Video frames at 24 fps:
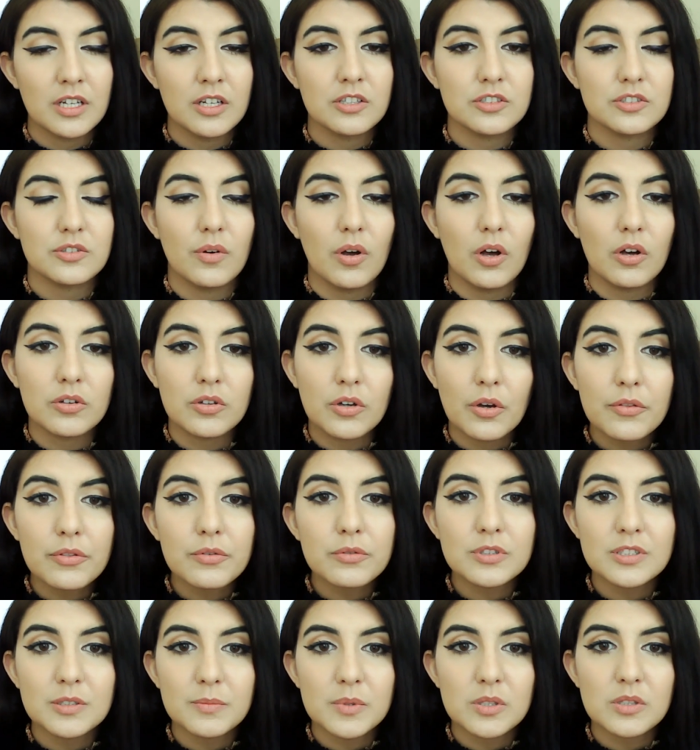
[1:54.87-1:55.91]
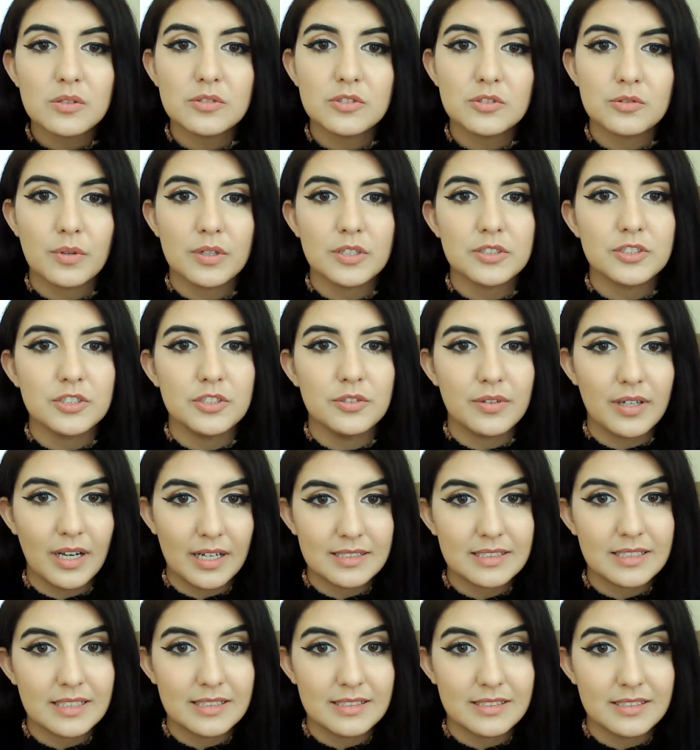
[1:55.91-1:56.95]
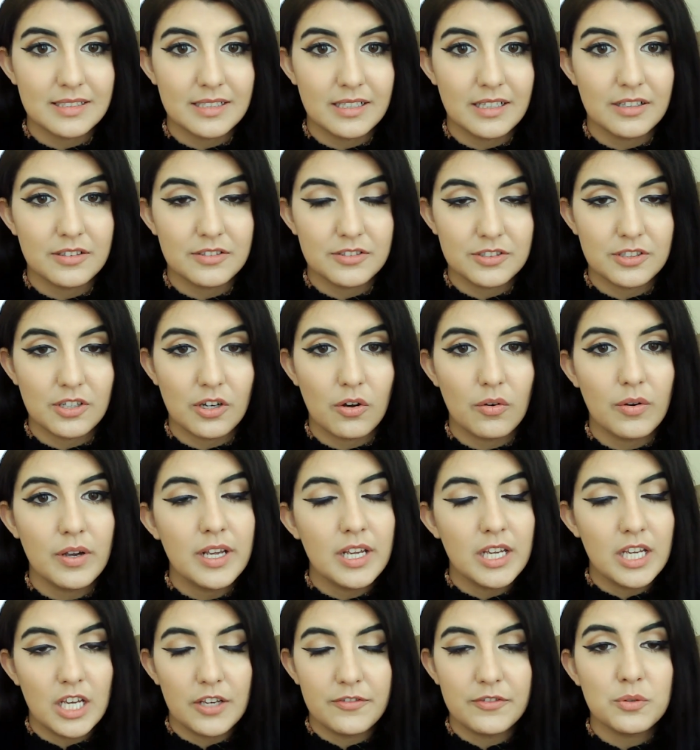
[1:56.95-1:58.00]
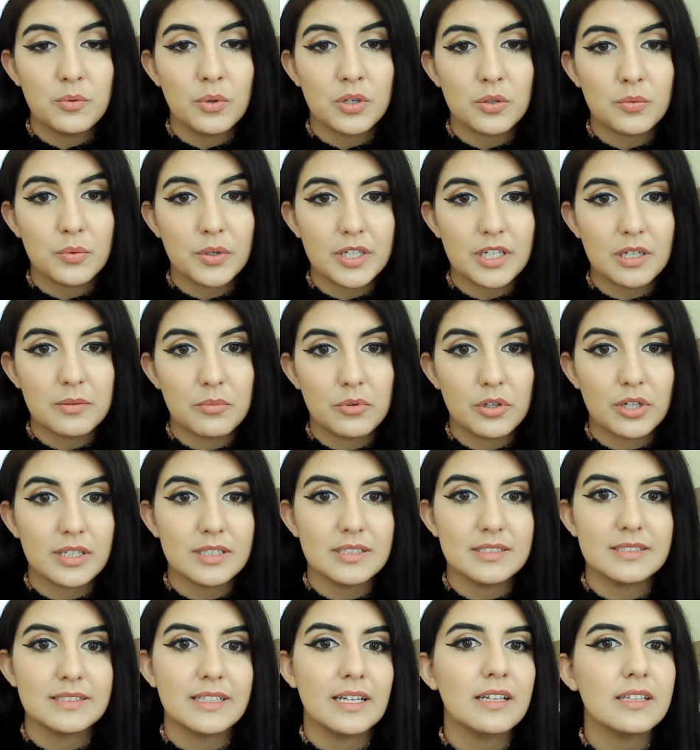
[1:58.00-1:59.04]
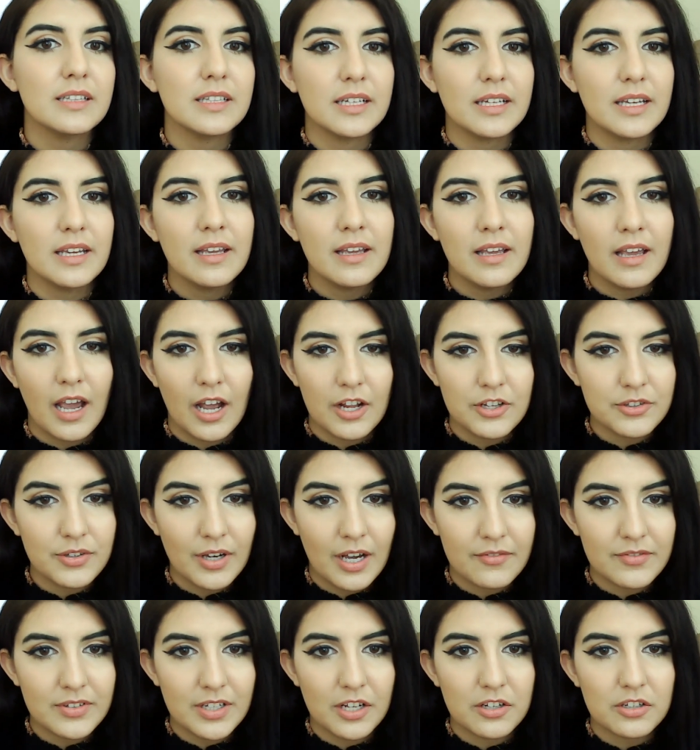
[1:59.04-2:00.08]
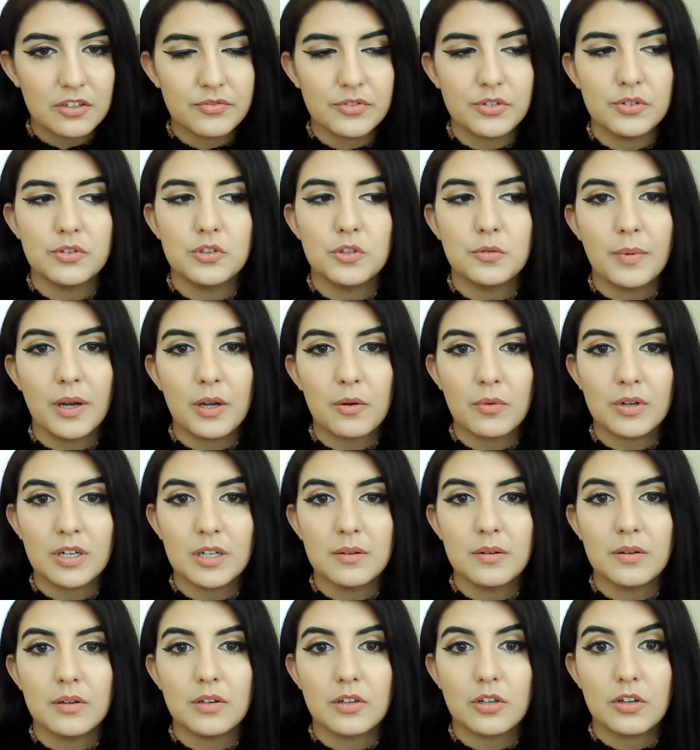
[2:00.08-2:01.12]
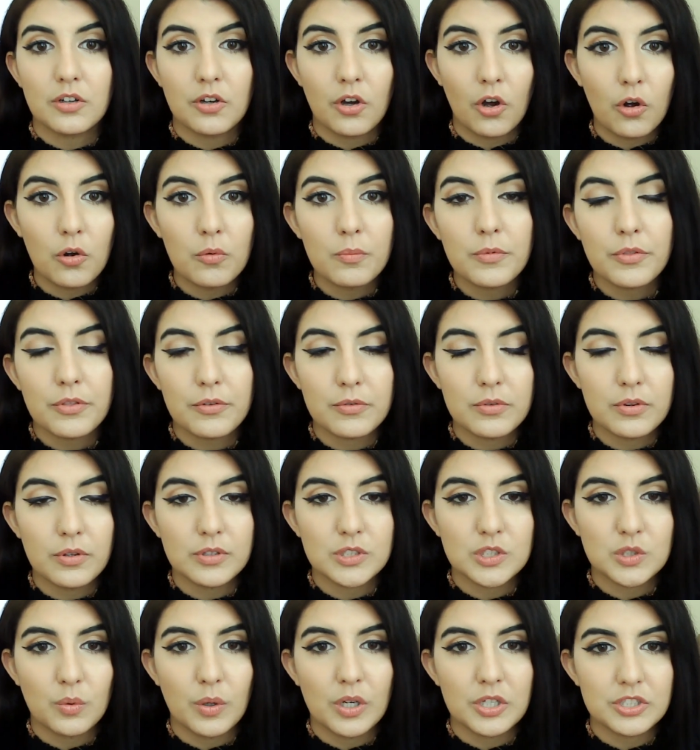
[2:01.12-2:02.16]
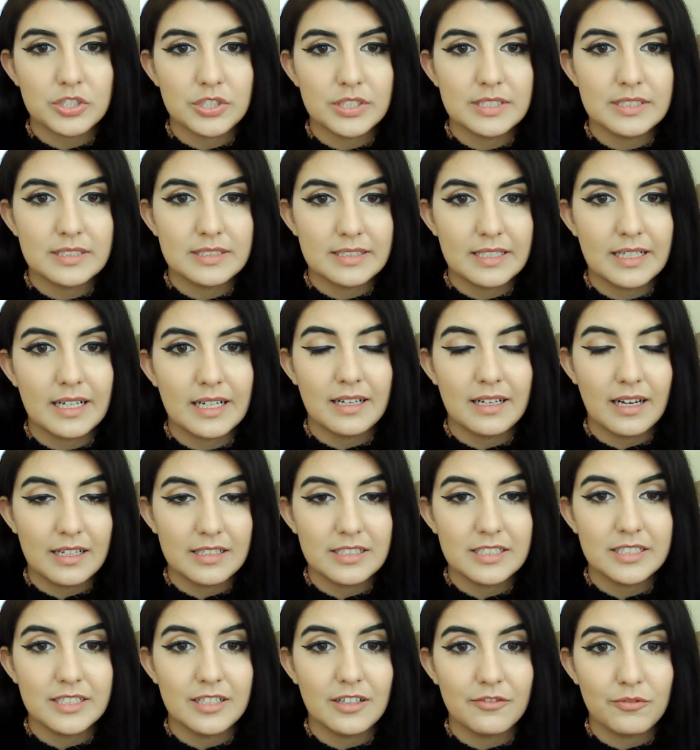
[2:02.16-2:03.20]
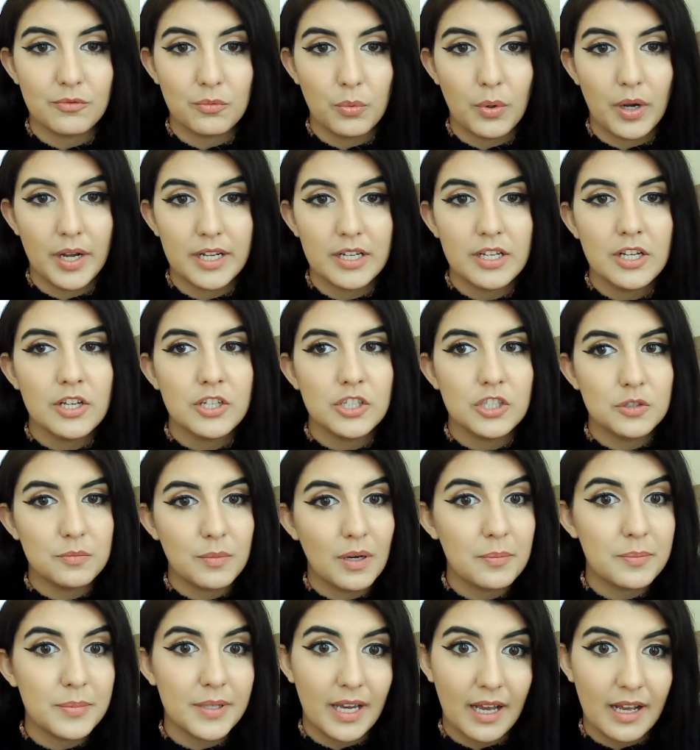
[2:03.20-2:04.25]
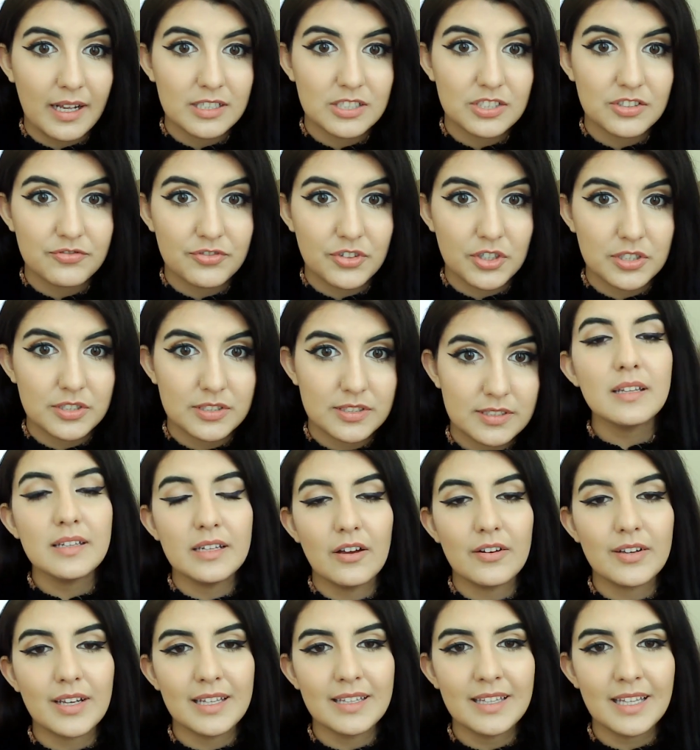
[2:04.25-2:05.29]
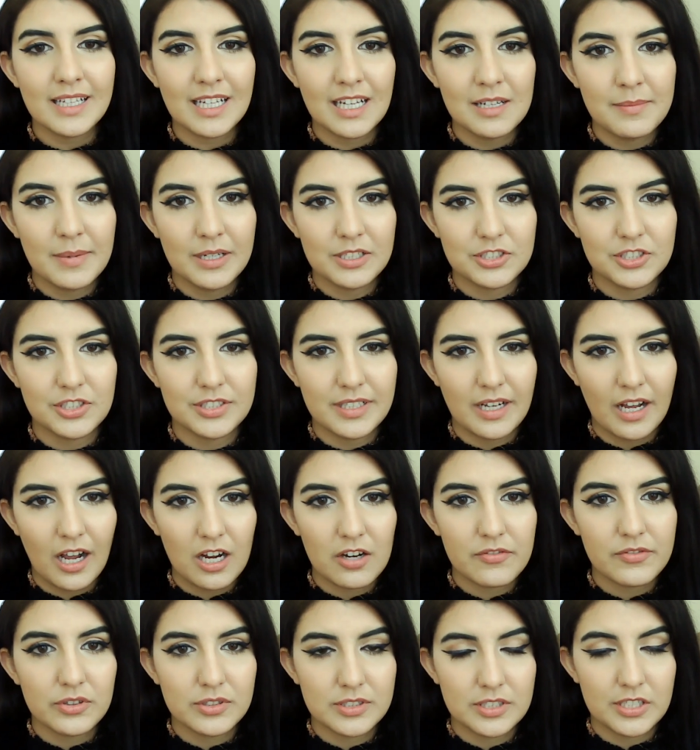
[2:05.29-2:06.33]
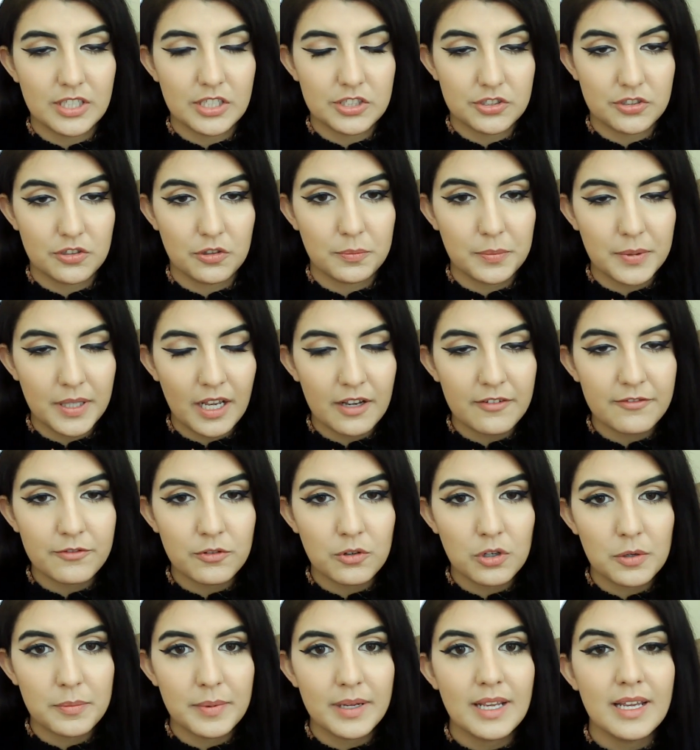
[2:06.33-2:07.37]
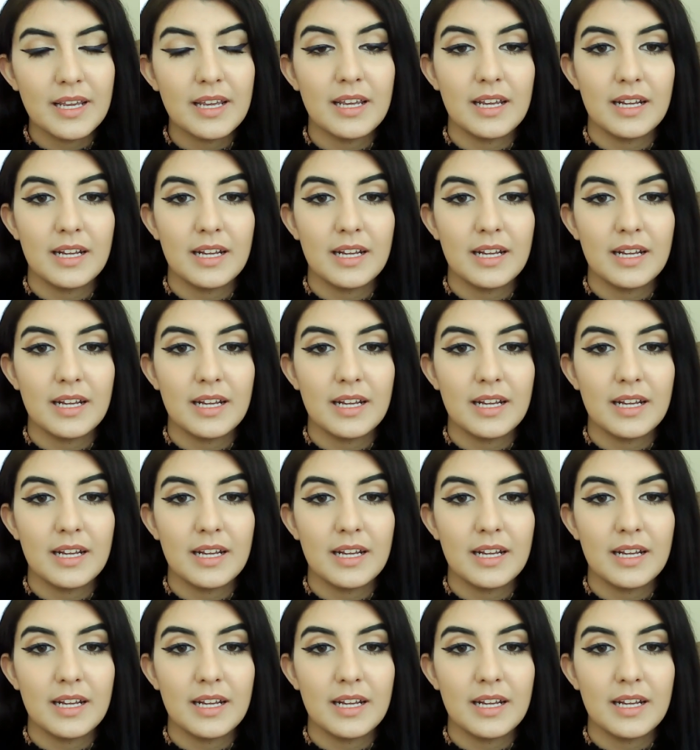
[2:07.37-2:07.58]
So I'll go through some of those threads so you guys can see it. So if you want to work at Morgan Stanley and you have an interview, you might want to comb through those questions to idea of what you might be asked first. Now again, like I mentioned, HireVue is a digital platform.